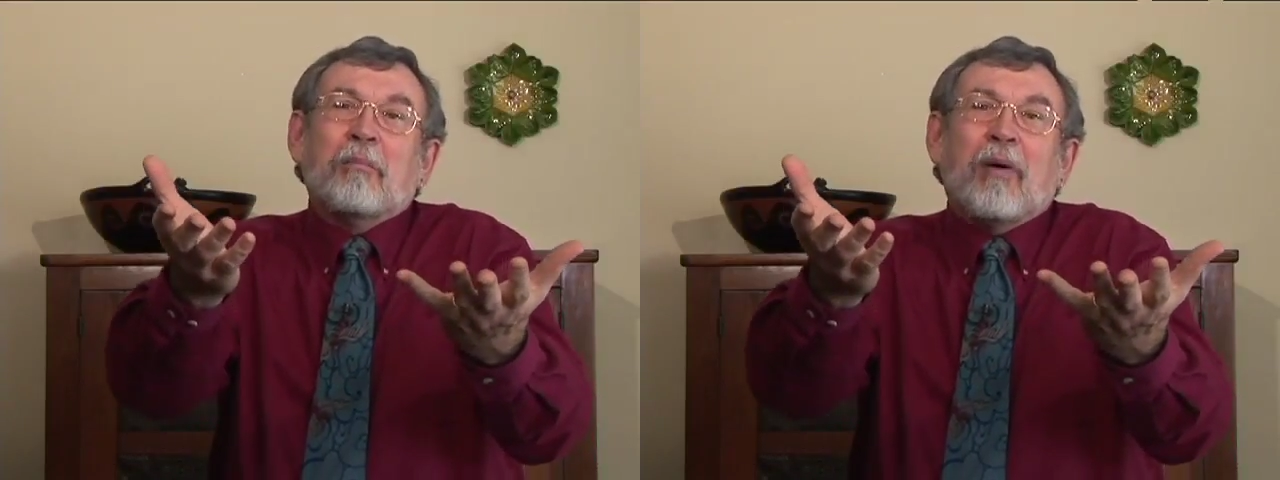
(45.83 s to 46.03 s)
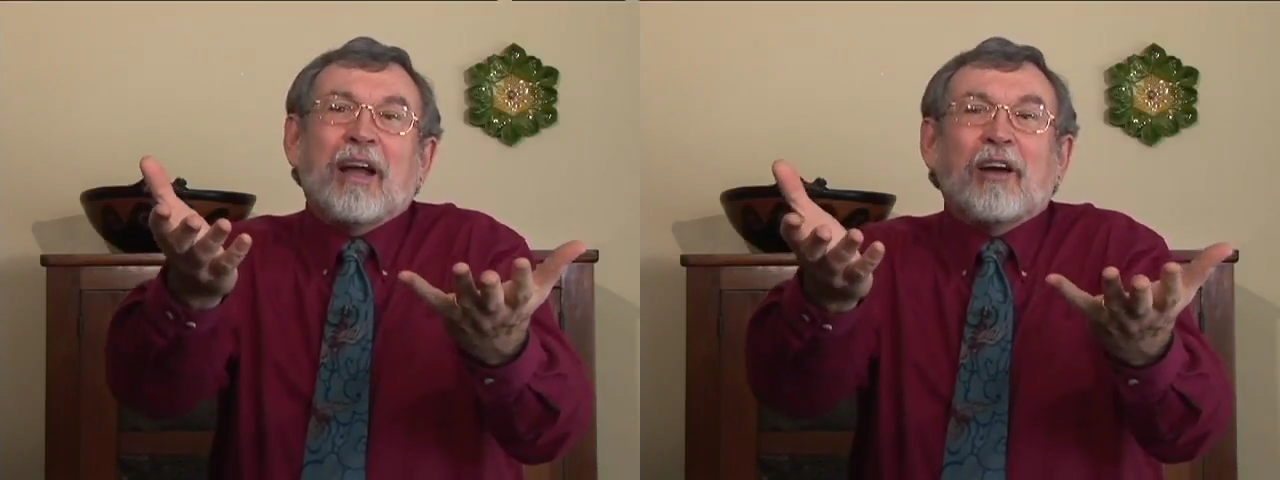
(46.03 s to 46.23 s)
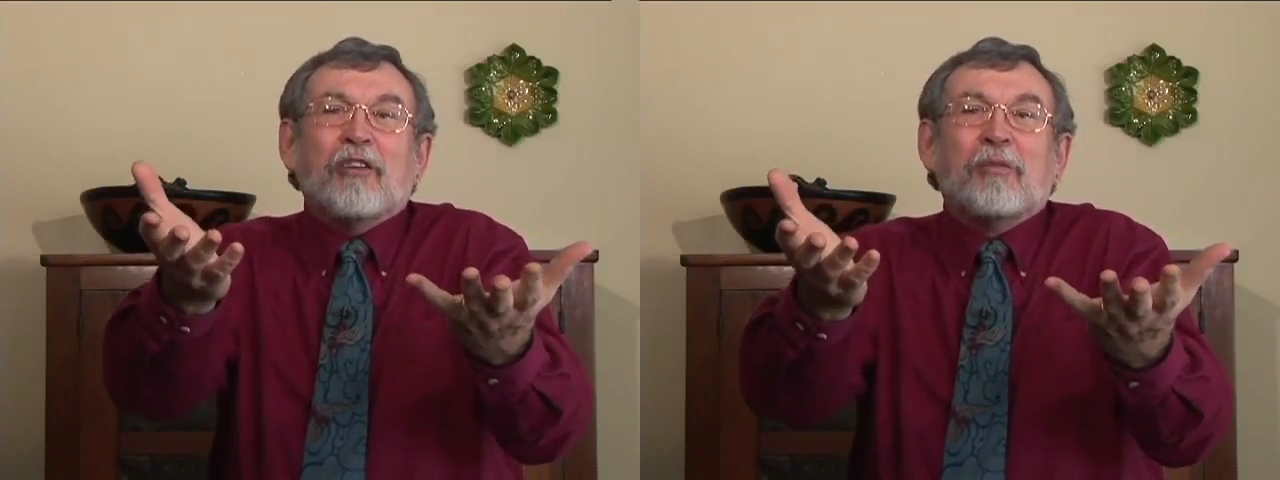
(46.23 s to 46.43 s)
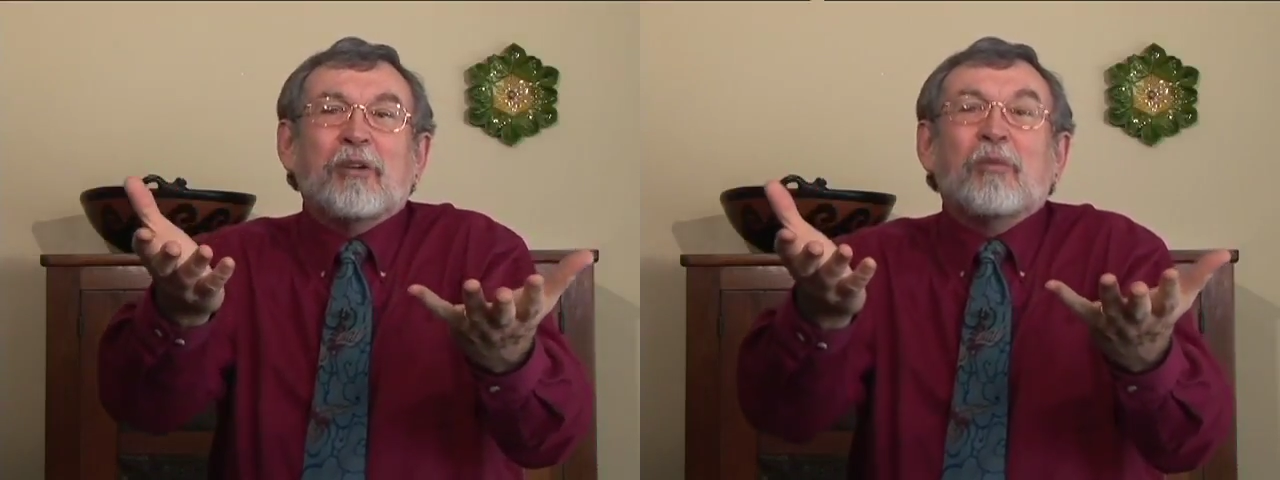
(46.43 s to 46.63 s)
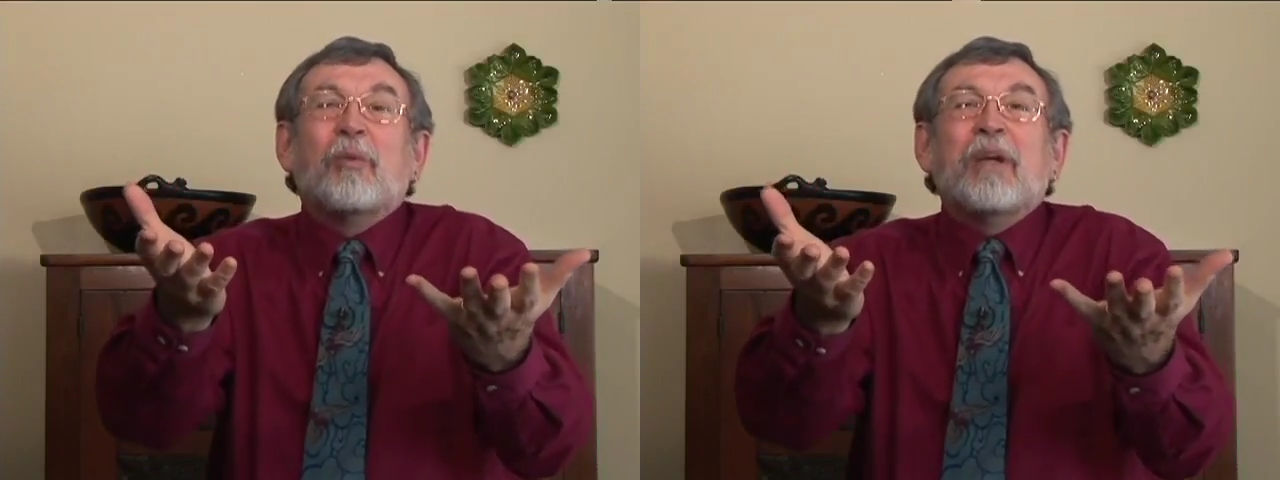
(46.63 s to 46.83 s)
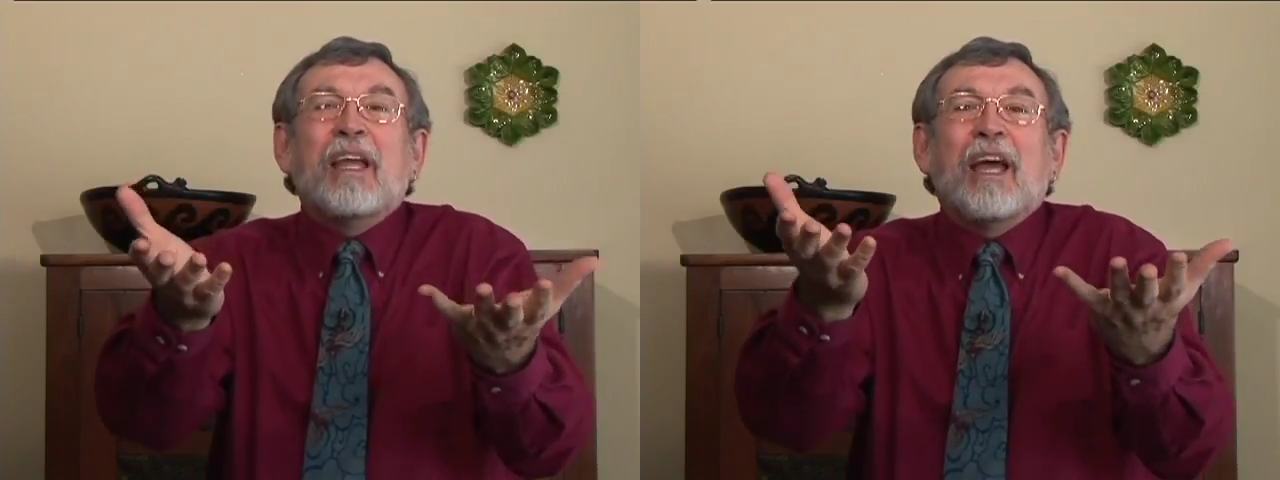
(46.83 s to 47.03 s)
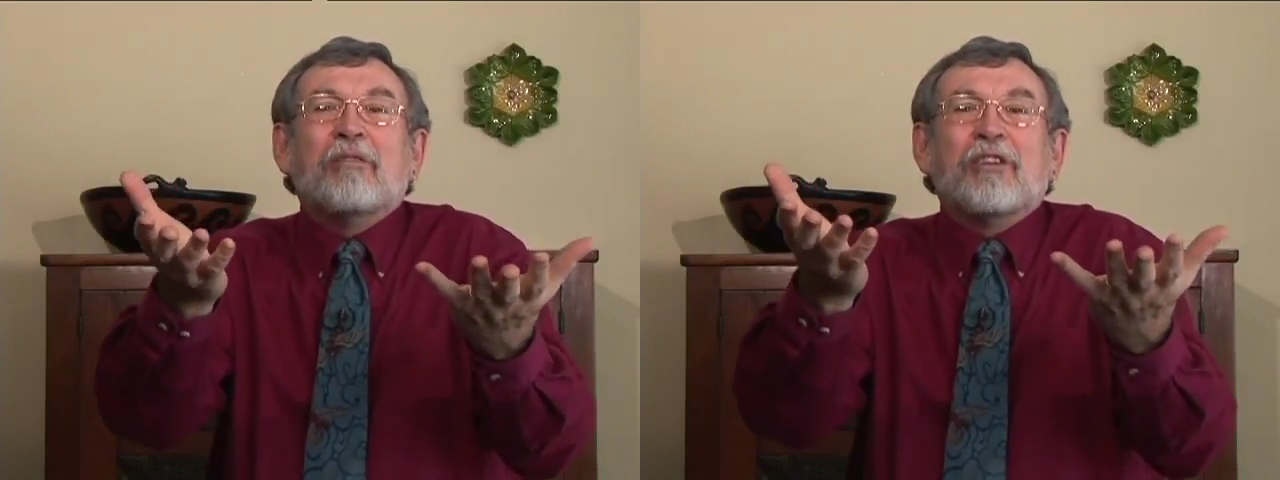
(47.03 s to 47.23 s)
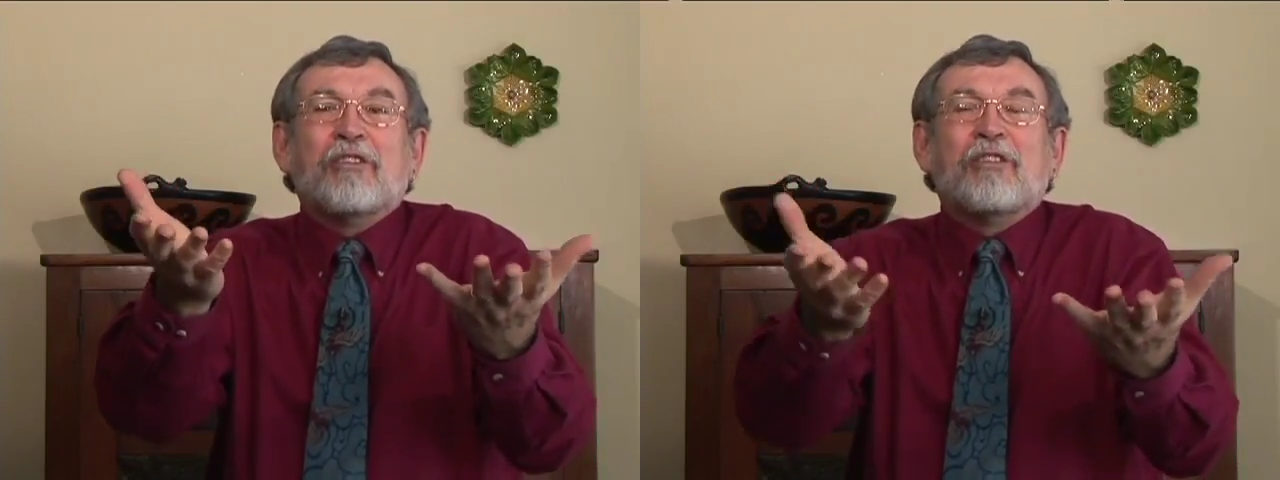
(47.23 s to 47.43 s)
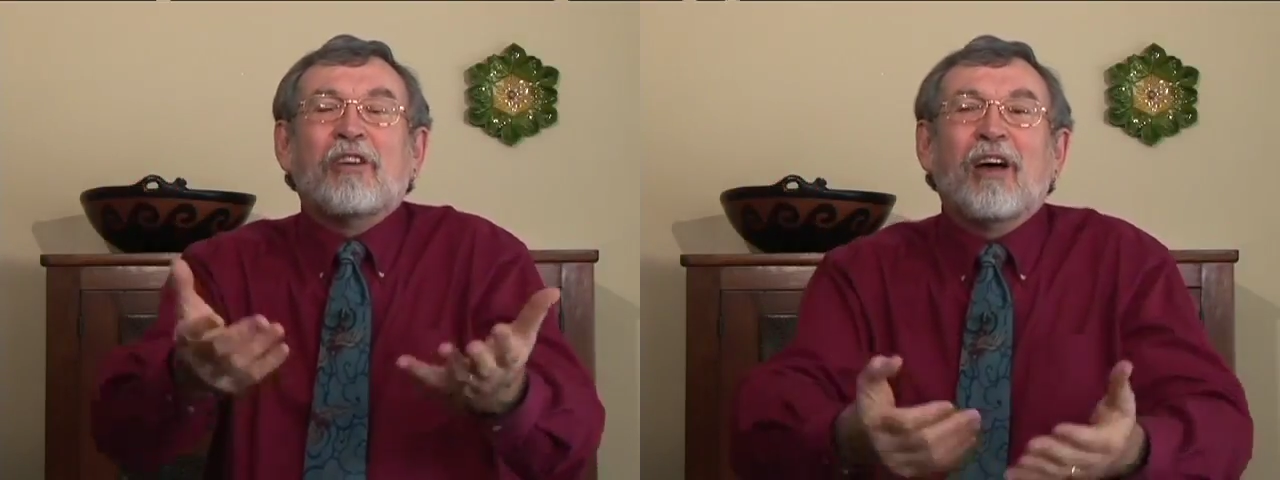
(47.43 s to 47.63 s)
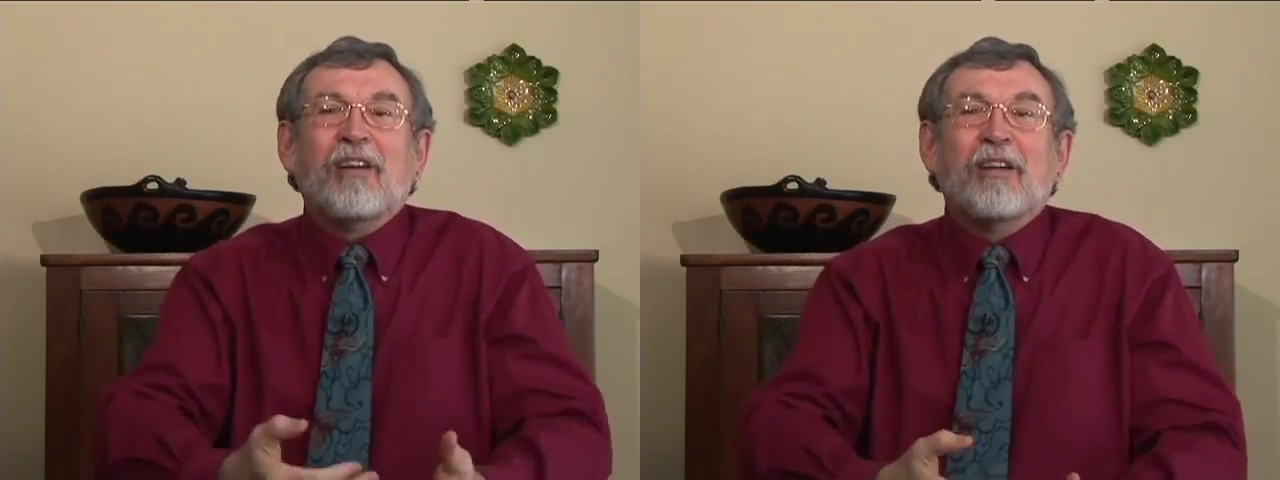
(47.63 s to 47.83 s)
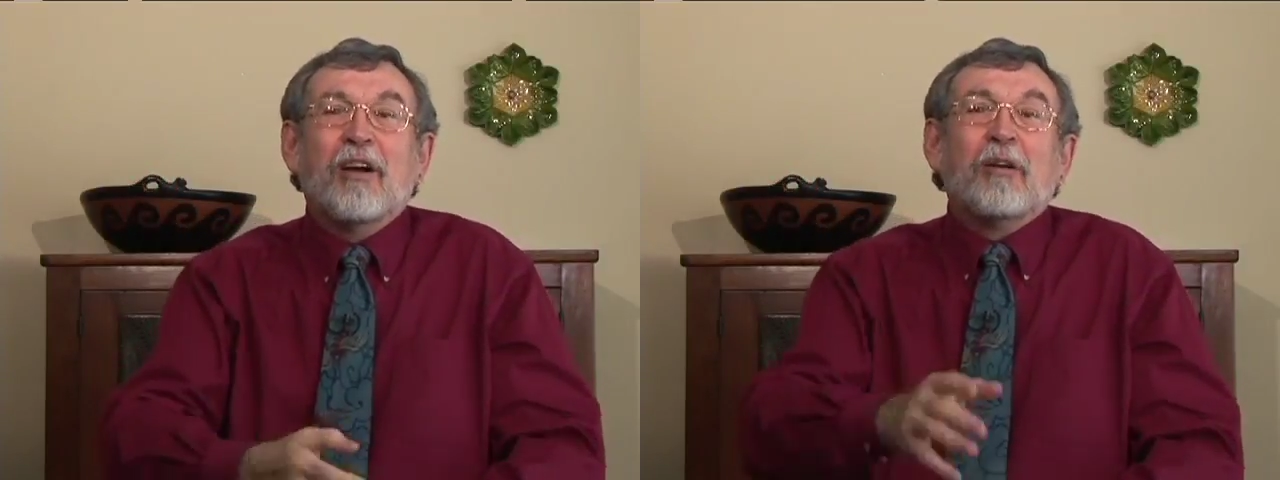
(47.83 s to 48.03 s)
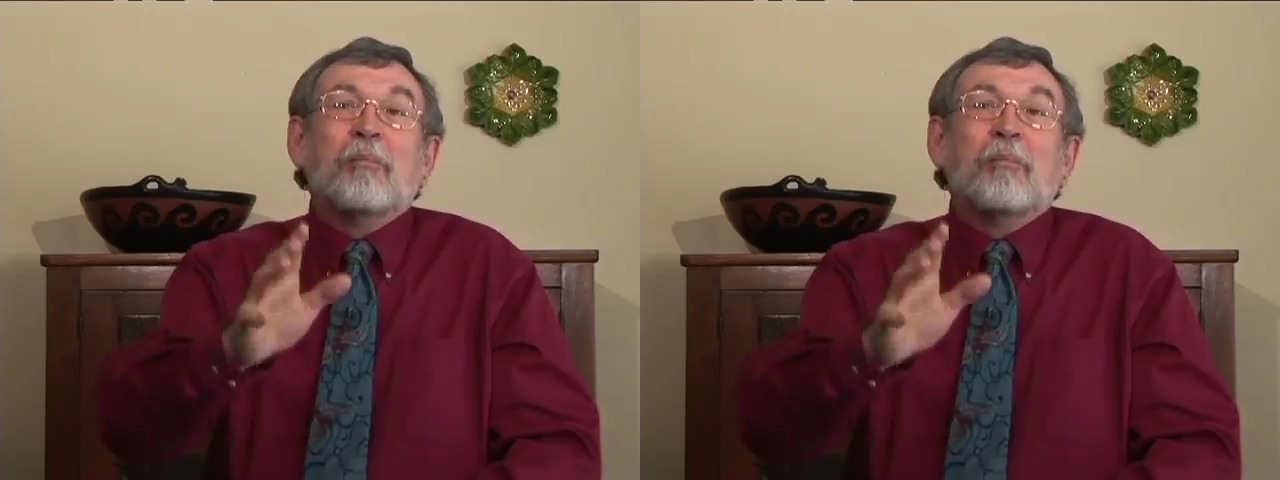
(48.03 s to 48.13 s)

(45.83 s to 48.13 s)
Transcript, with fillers: "My husband, we have a son."